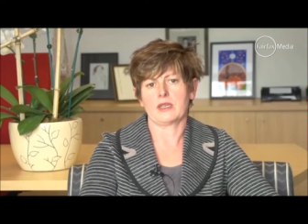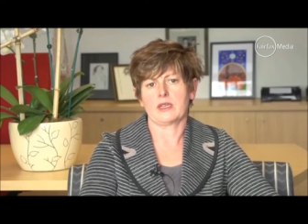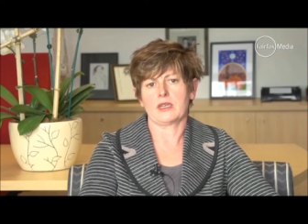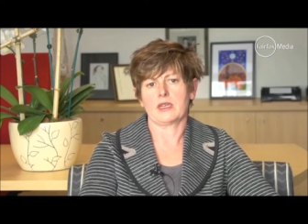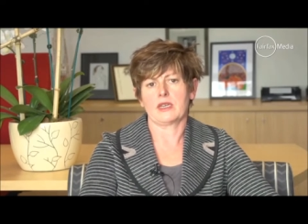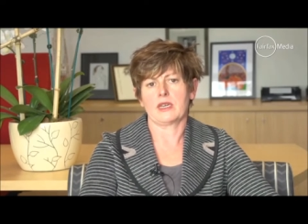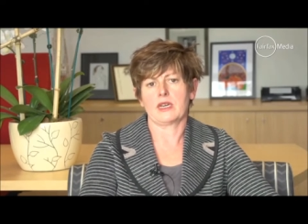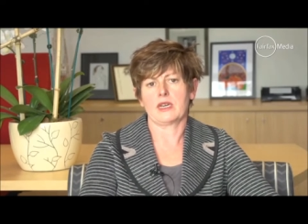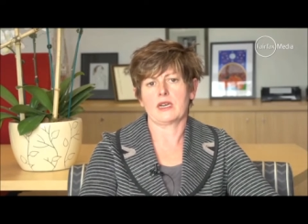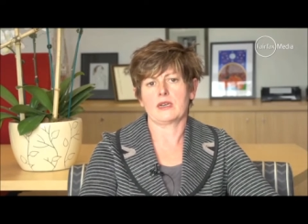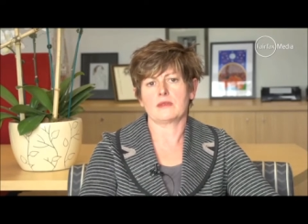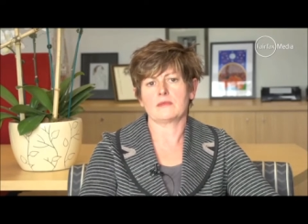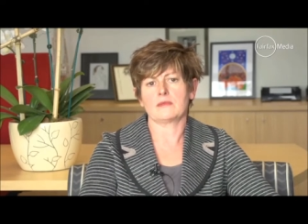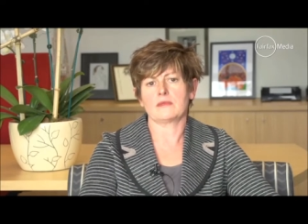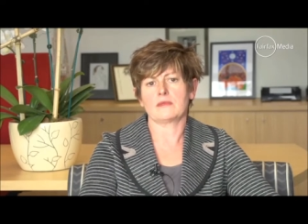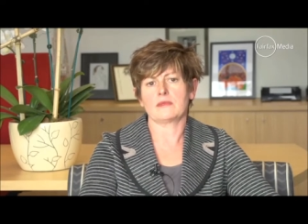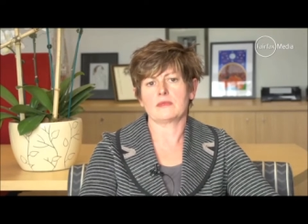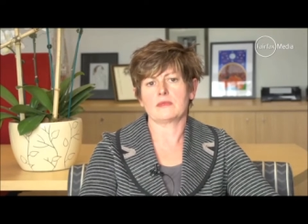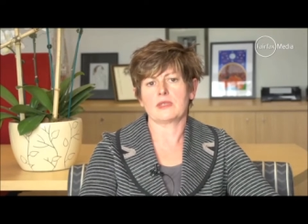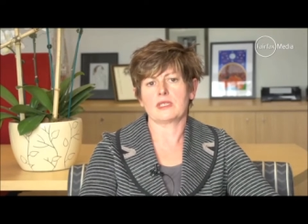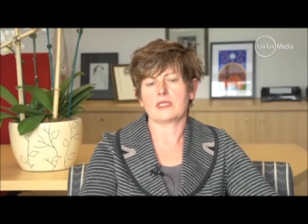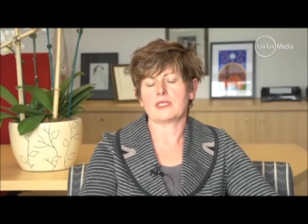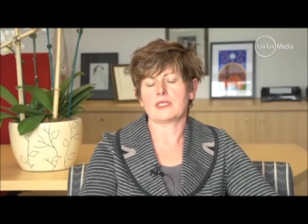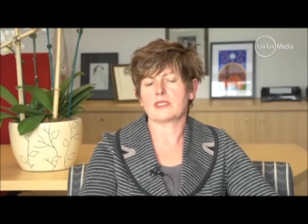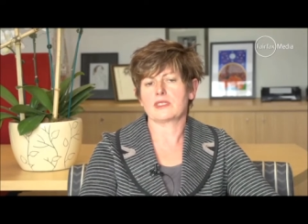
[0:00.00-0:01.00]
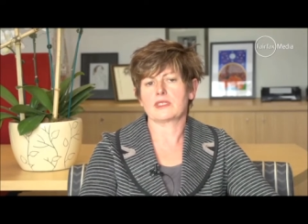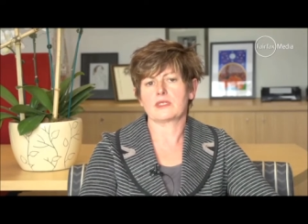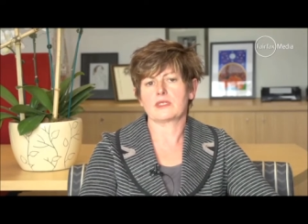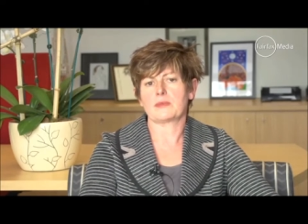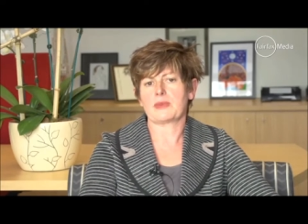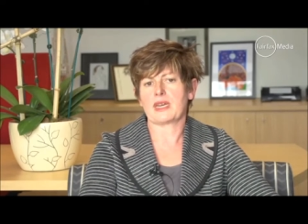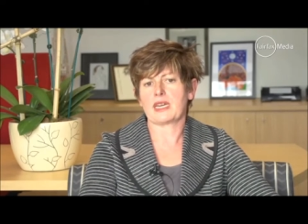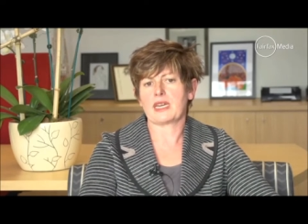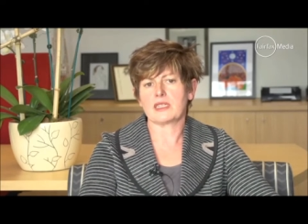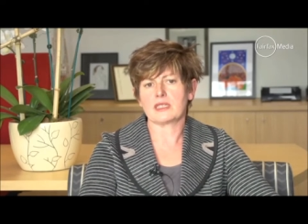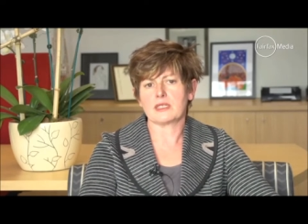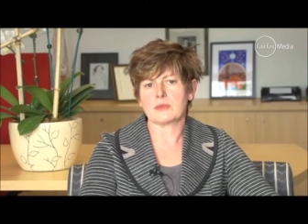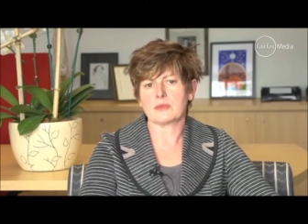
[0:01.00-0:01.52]
Um, and it's
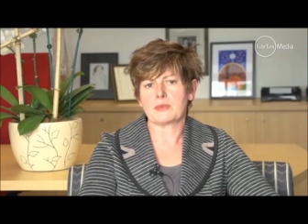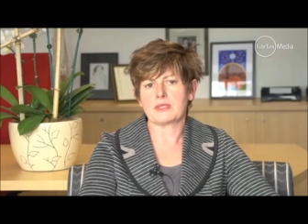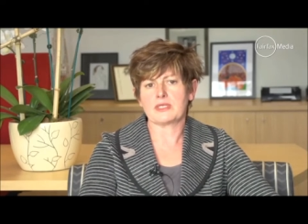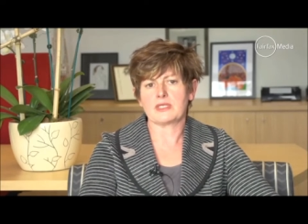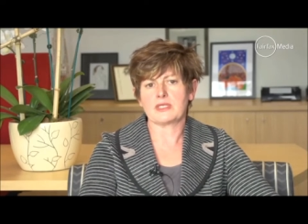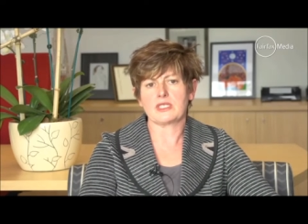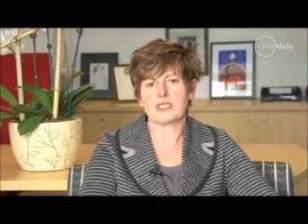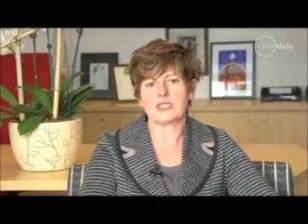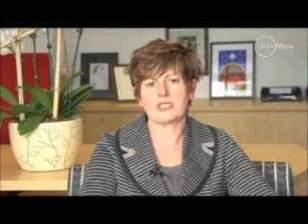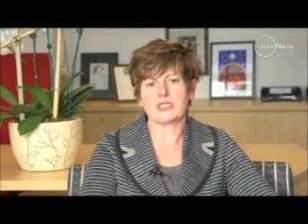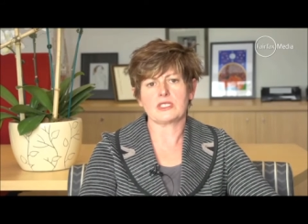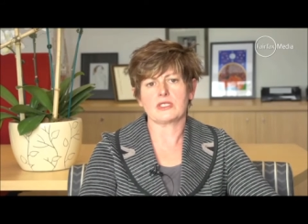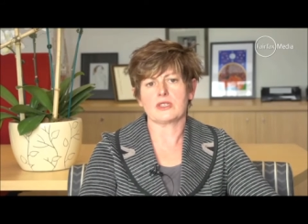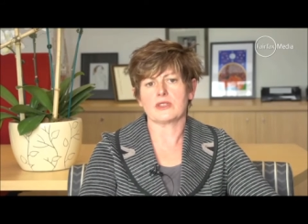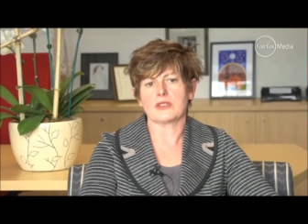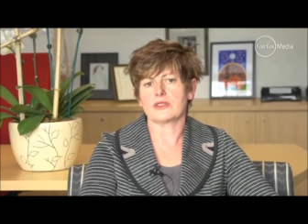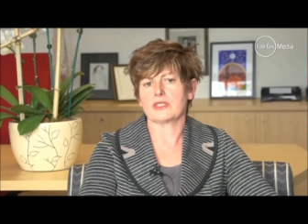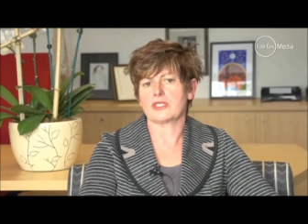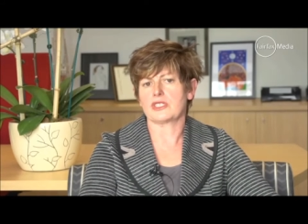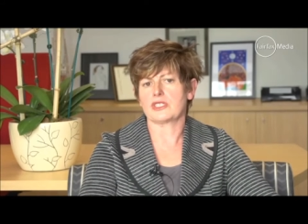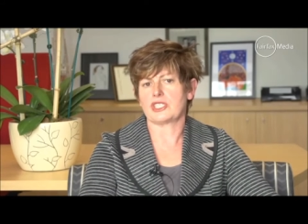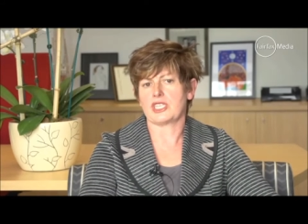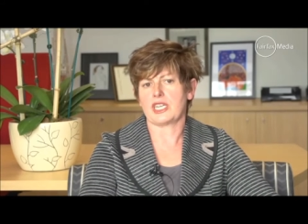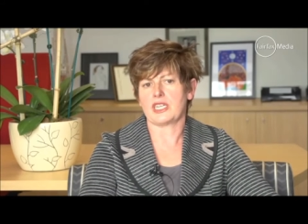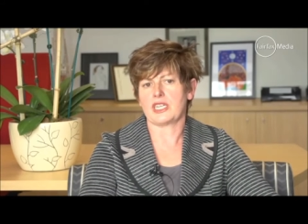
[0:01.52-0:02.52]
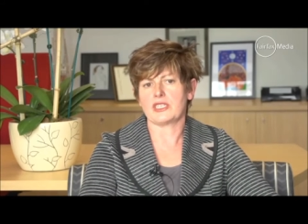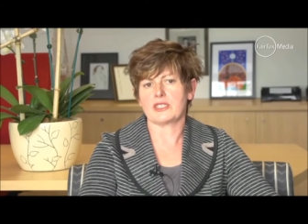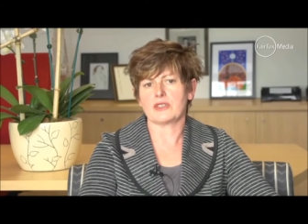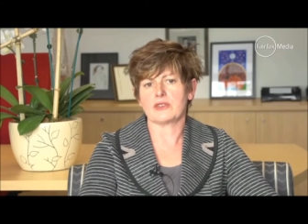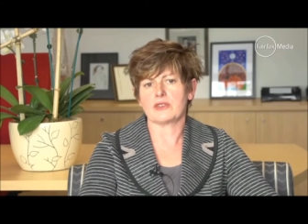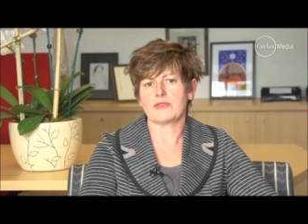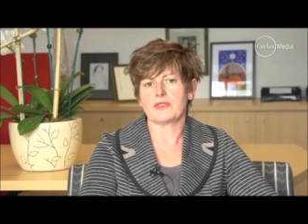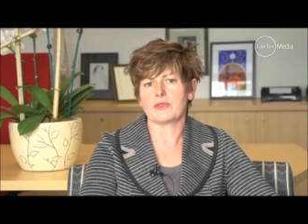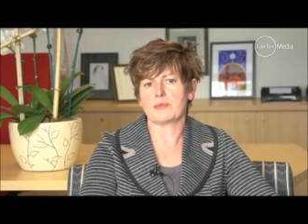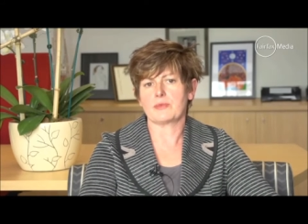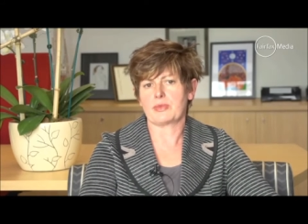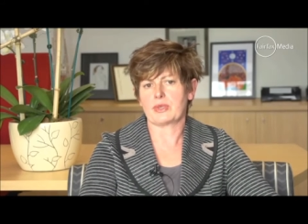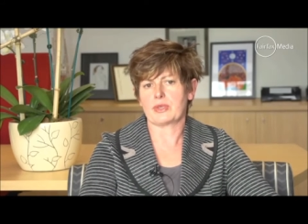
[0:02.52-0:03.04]
about the position, not the gender
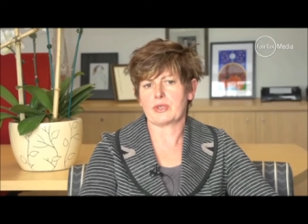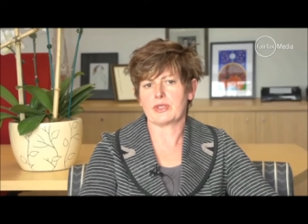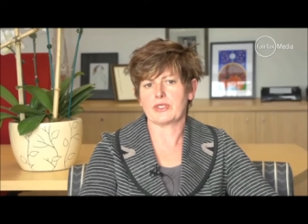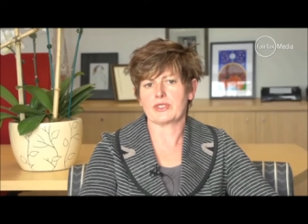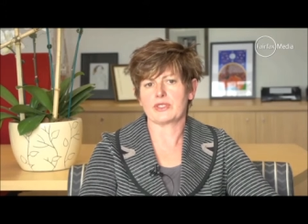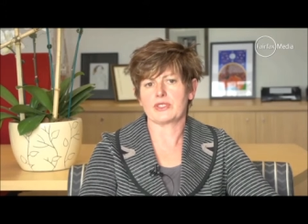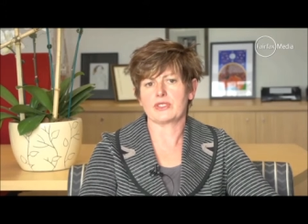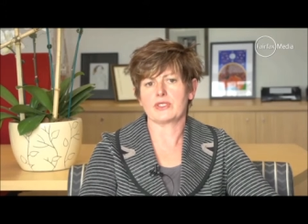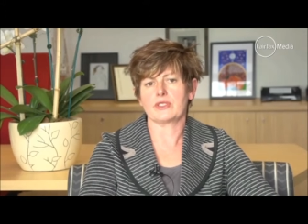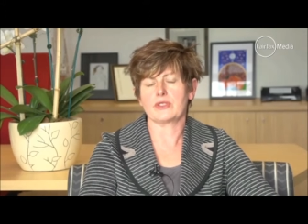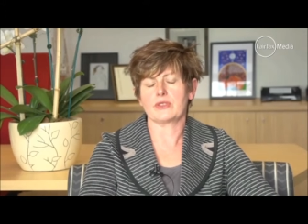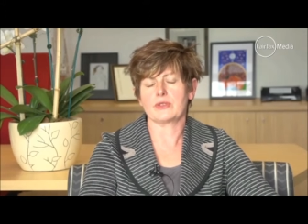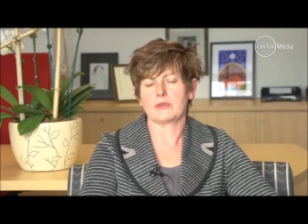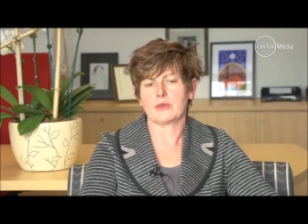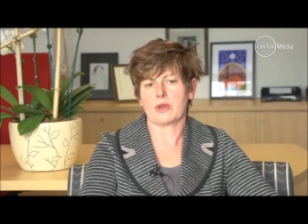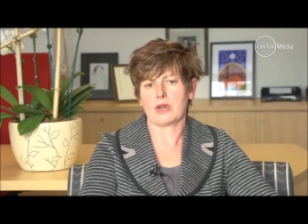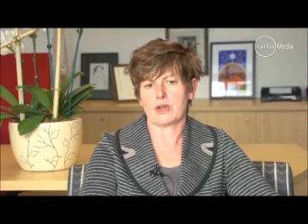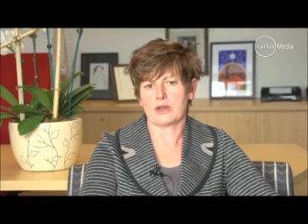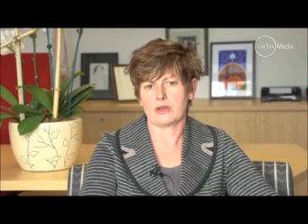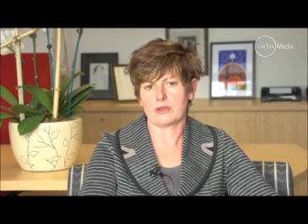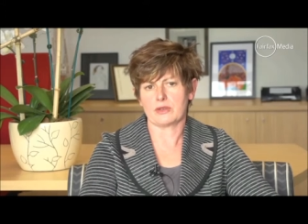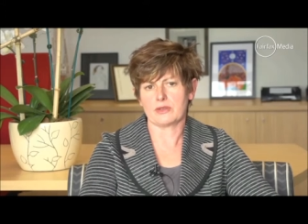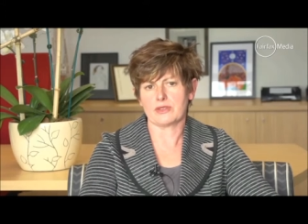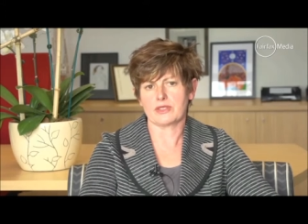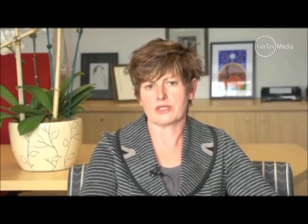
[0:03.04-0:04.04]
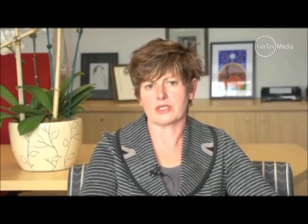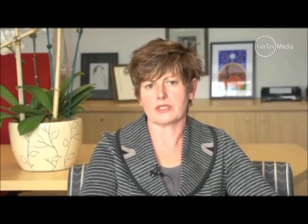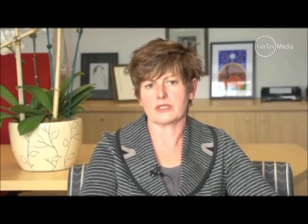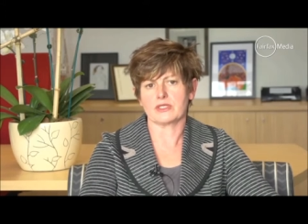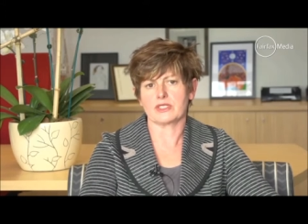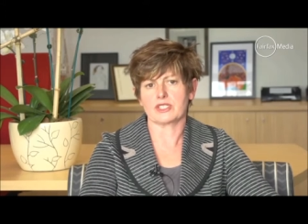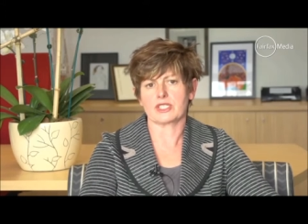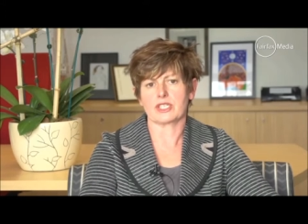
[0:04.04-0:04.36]
of the person who holds it.